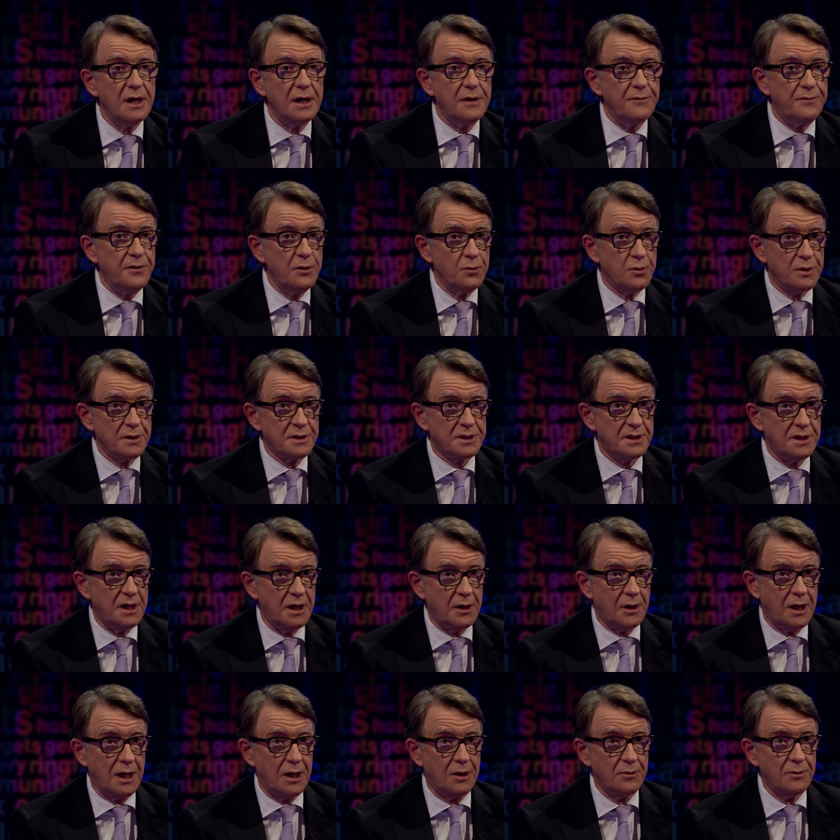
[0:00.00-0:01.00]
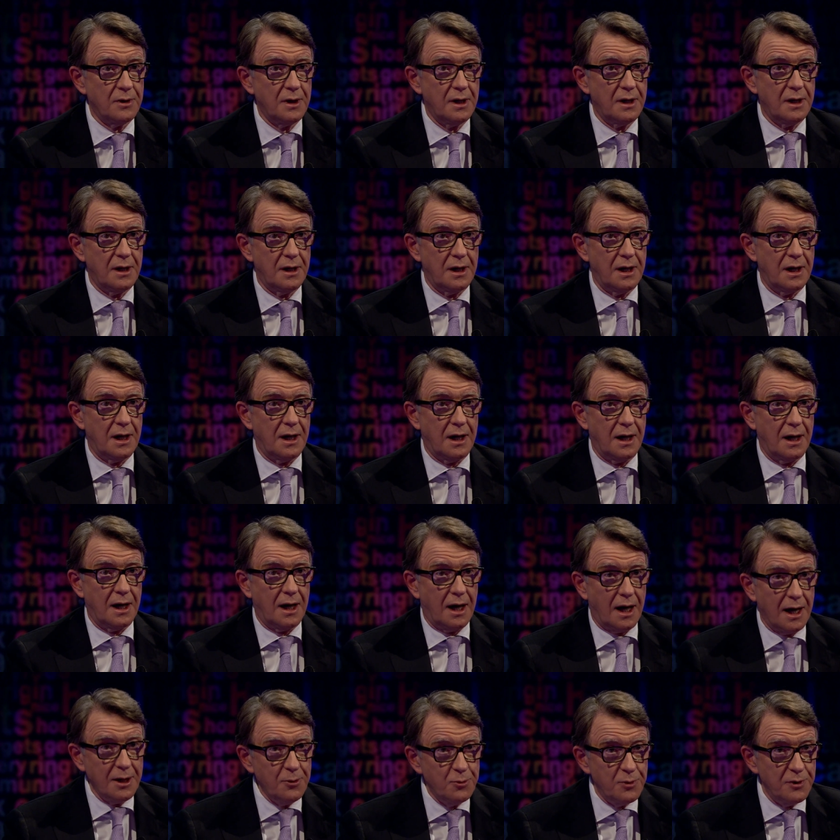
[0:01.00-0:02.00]
If you want to know how
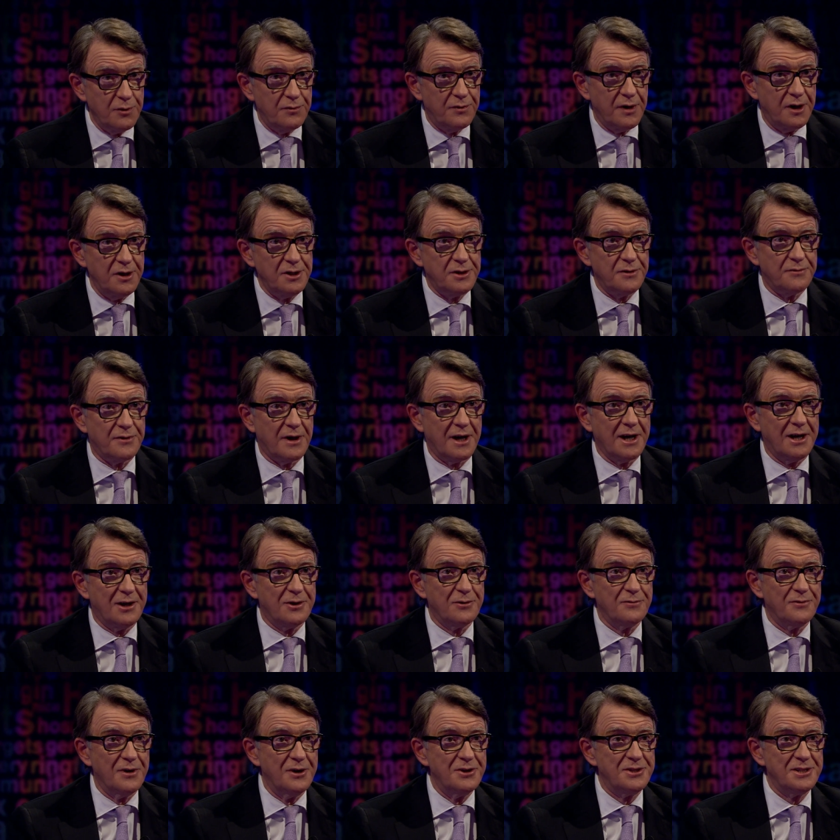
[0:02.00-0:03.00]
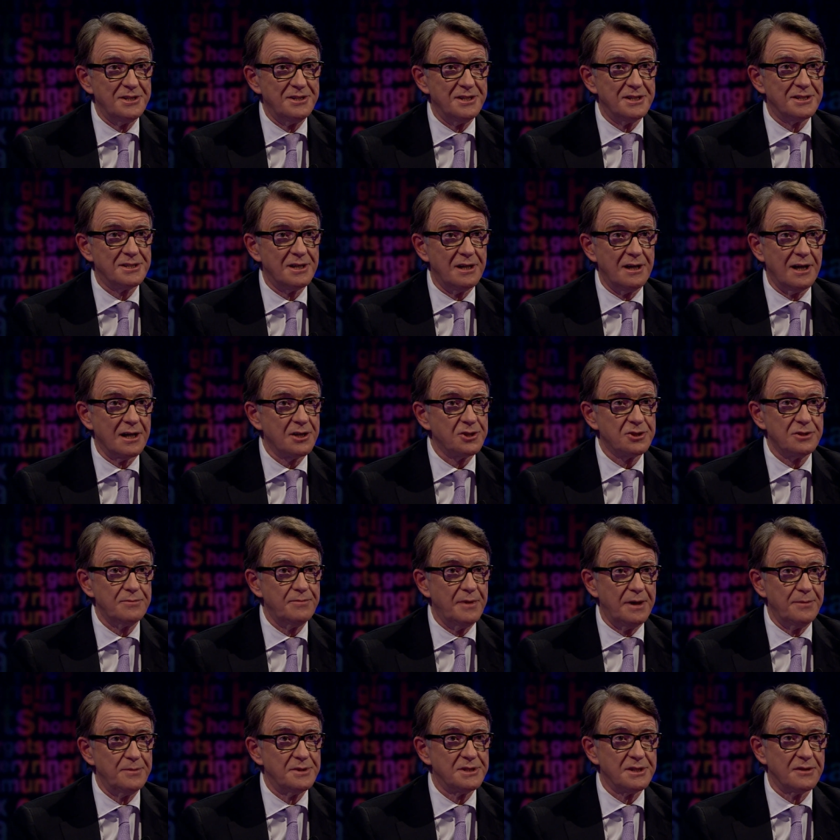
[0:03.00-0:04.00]
I would vote if I had a vote in this election,
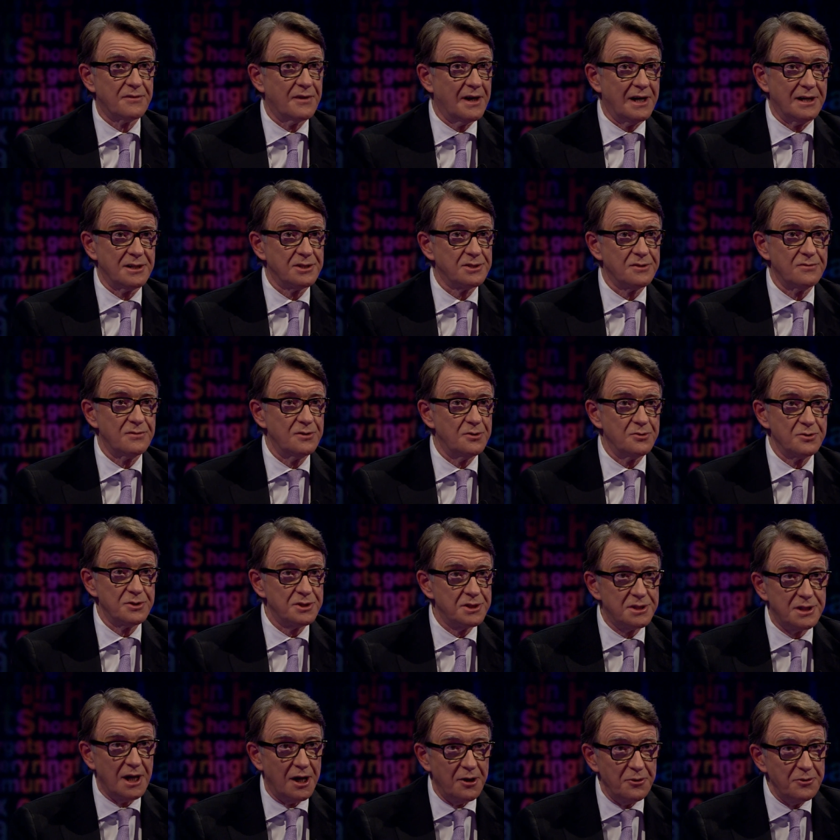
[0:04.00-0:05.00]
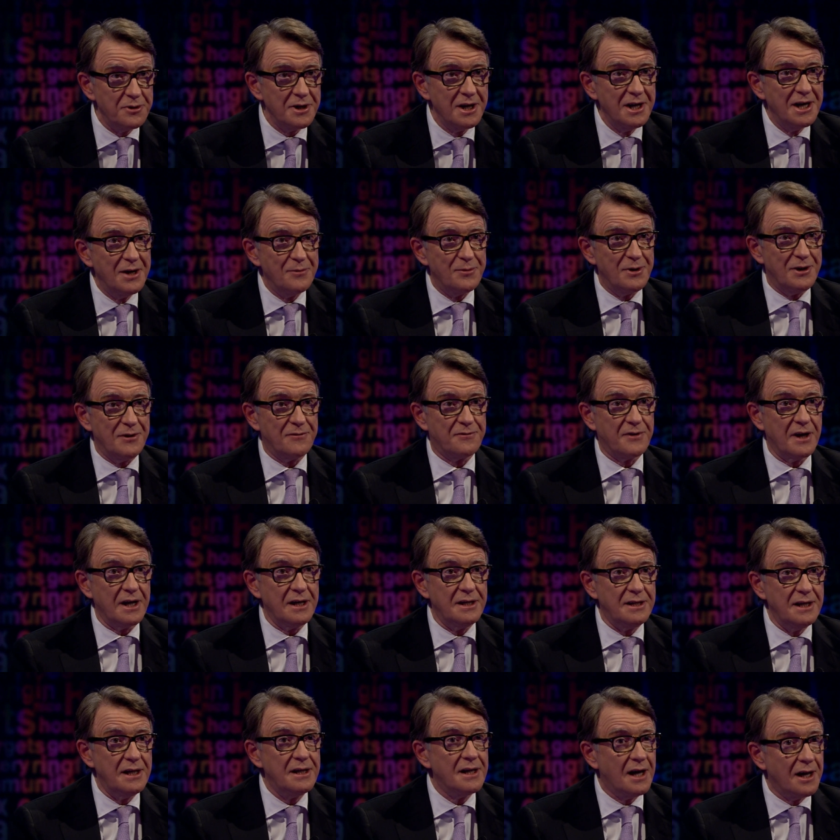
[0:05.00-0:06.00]
members of the House of Lords don't, but if they
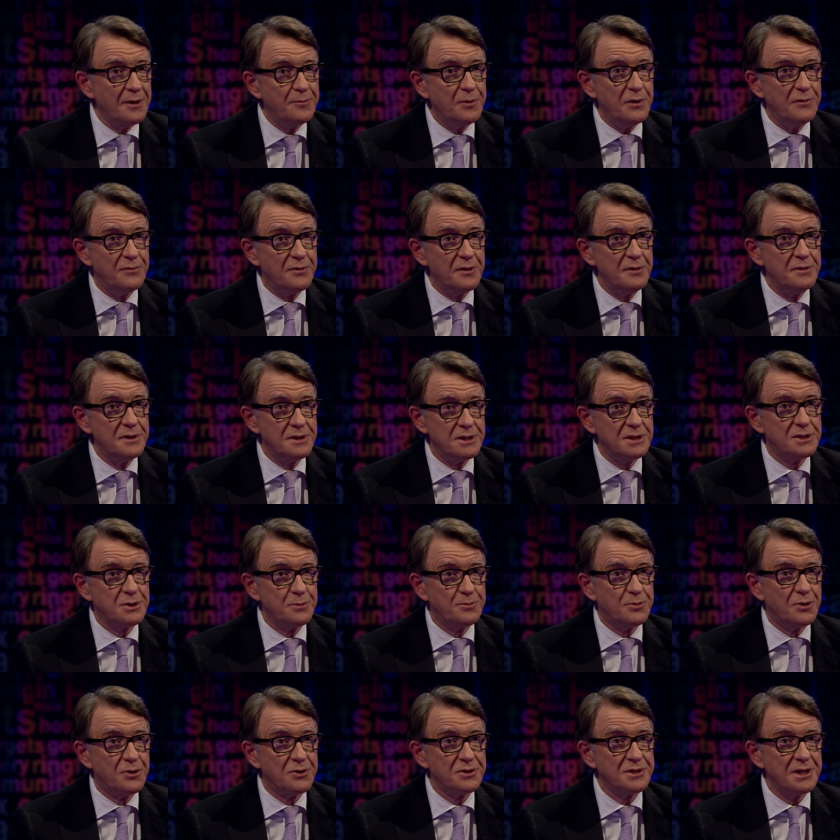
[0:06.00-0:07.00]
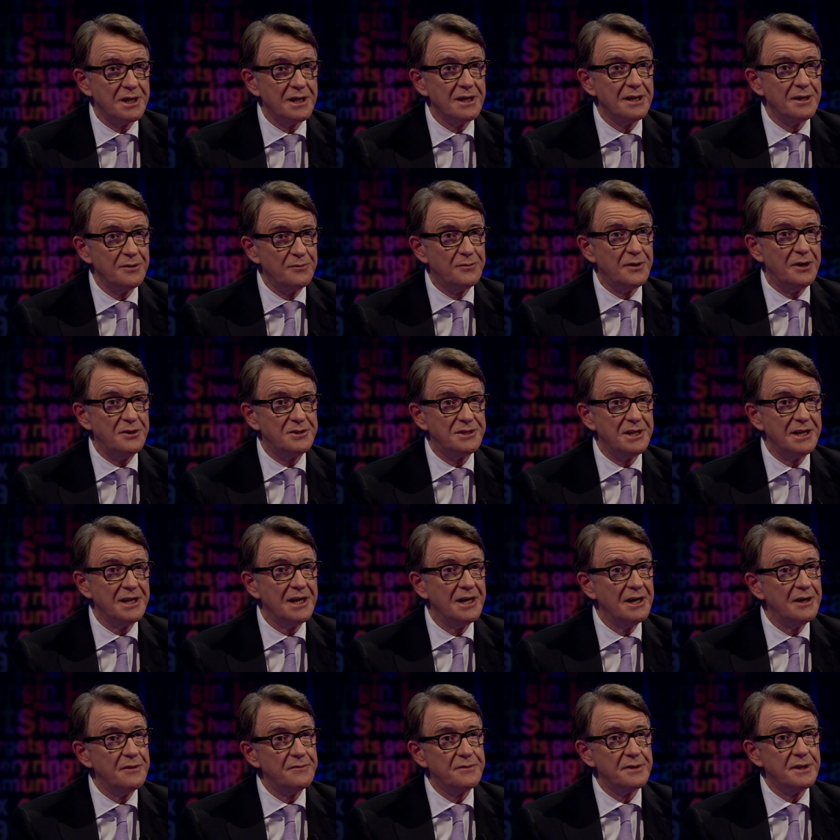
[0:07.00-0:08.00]
did, I'd be supporting and voting
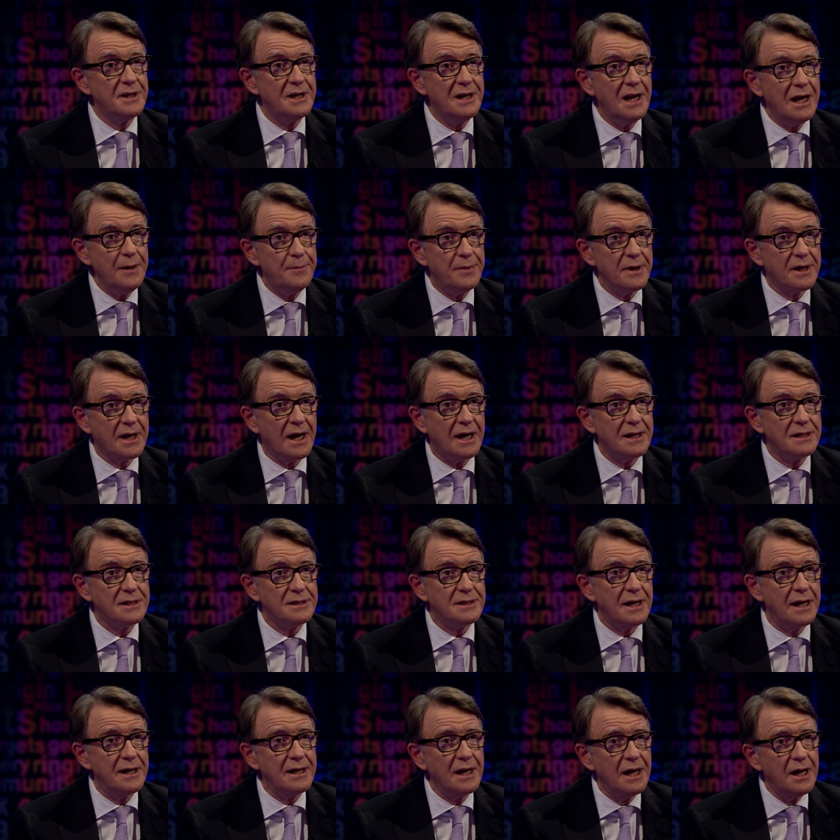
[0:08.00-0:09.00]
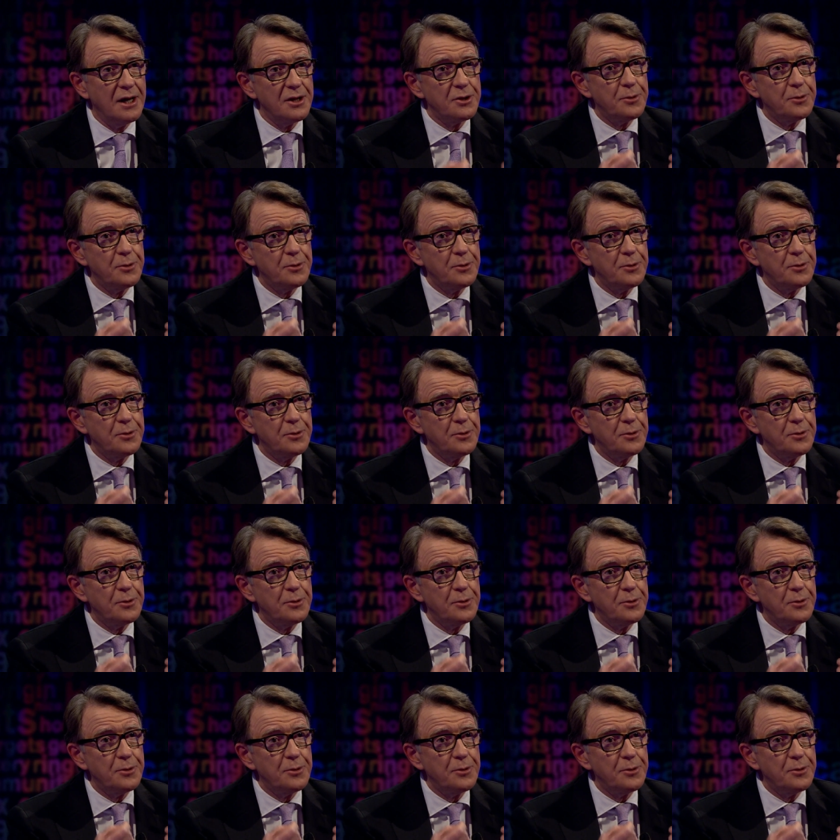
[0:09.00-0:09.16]
for the Labour candidate.